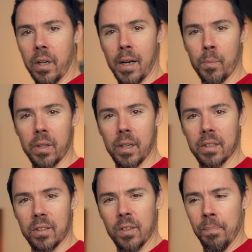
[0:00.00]
a camera
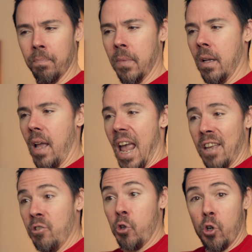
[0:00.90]
that's
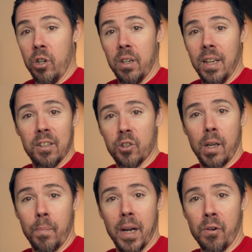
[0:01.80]
as good in
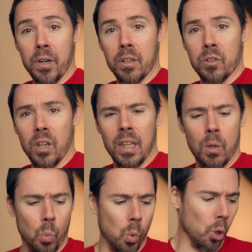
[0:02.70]
some areas and
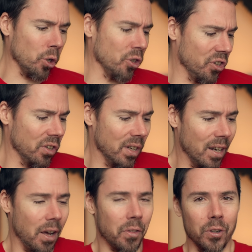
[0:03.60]
then worse
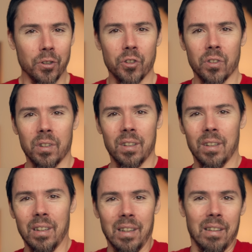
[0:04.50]
in others.
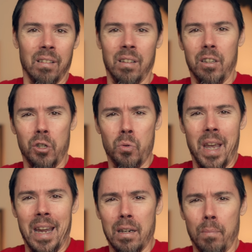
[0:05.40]
You
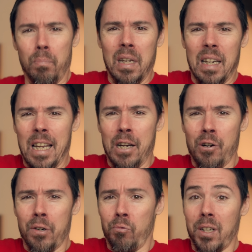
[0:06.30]
gained a bit
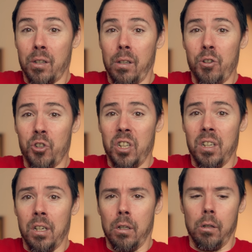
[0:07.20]
here in
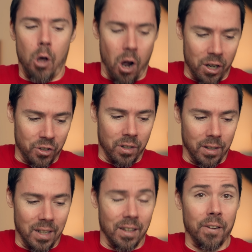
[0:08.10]
resolution, lost
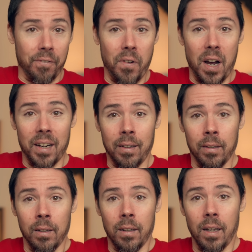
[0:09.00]
in the fun.
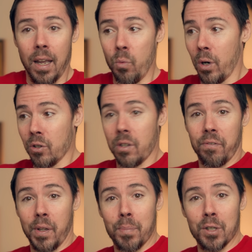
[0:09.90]
And where's the
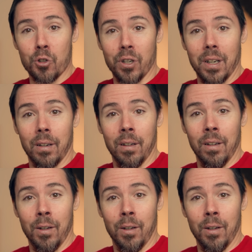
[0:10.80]
flippy screen?